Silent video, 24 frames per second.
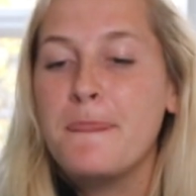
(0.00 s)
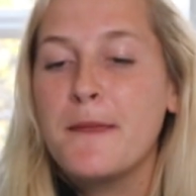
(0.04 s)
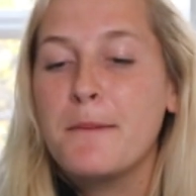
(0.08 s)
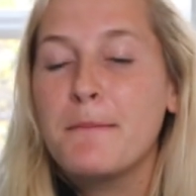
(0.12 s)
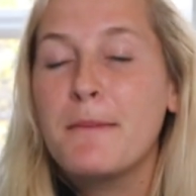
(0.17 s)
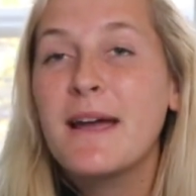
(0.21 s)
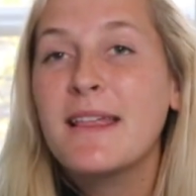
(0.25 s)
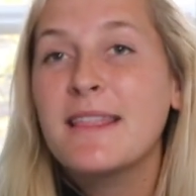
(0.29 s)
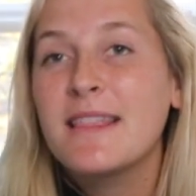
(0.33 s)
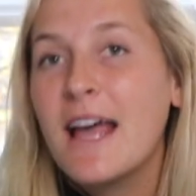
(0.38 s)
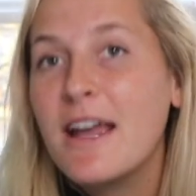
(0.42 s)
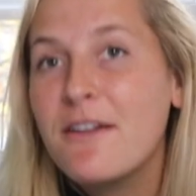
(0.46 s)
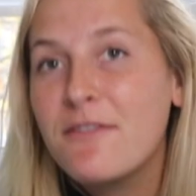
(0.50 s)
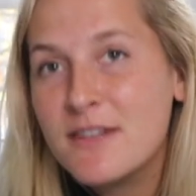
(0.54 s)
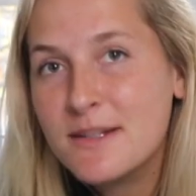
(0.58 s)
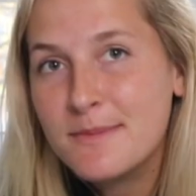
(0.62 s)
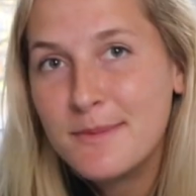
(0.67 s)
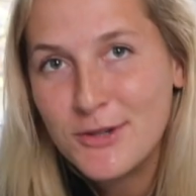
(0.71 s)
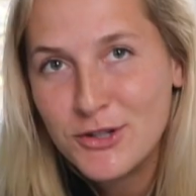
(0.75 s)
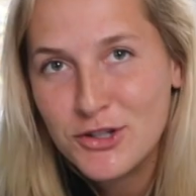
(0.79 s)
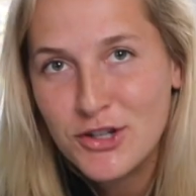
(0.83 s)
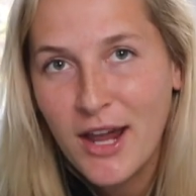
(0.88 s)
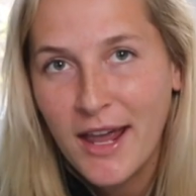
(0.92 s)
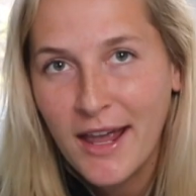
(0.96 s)
my life
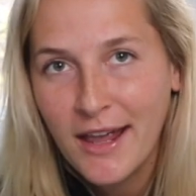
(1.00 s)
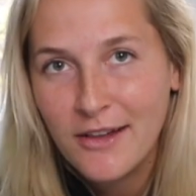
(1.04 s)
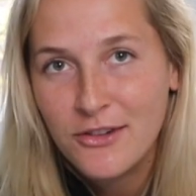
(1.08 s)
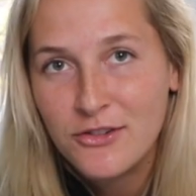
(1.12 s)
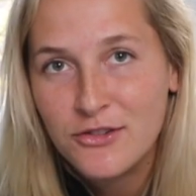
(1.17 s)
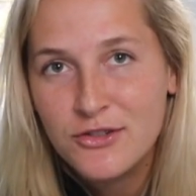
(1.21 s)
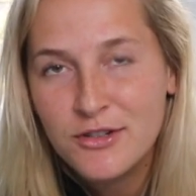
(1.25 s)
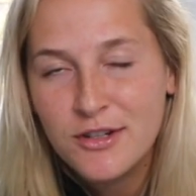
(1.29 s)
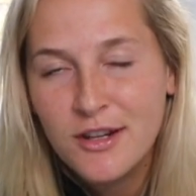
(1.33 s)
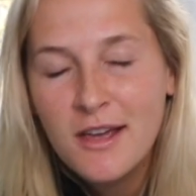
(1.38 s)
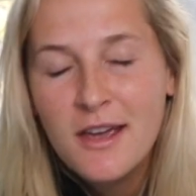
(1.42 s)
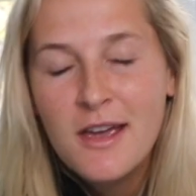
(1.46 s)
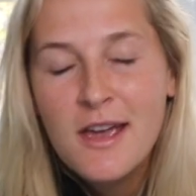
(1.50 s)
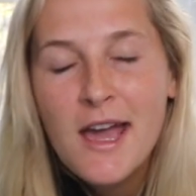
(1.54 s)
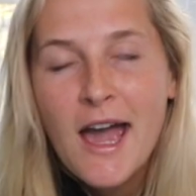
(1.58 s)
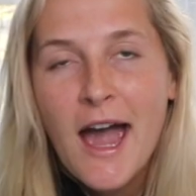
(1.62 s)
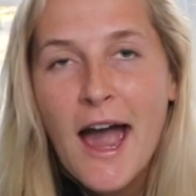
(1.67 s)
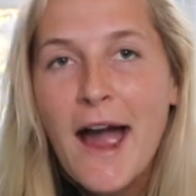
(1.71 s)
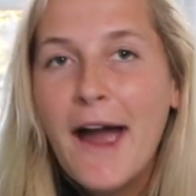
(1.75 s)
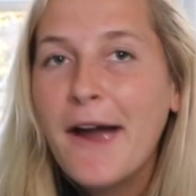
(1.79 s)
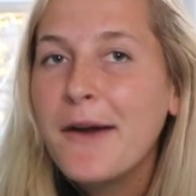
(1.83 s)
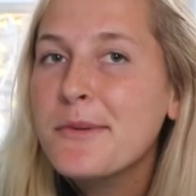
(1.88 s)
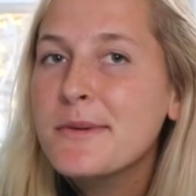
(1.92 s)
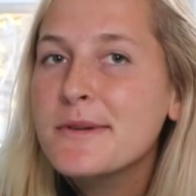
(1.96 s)
has been changed.
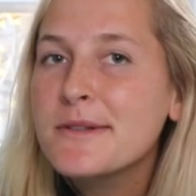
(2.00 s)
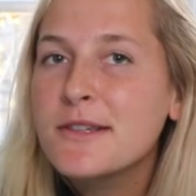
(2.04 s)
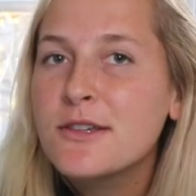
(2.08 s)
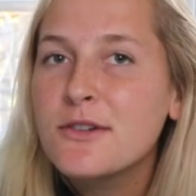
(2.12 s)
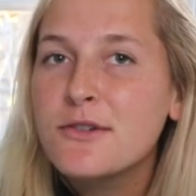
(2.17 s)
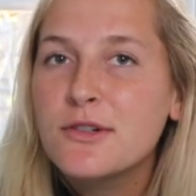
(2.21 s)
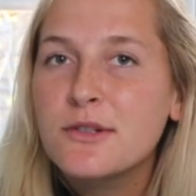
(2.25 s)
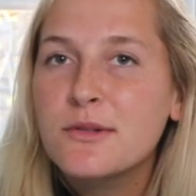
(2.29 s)
I was the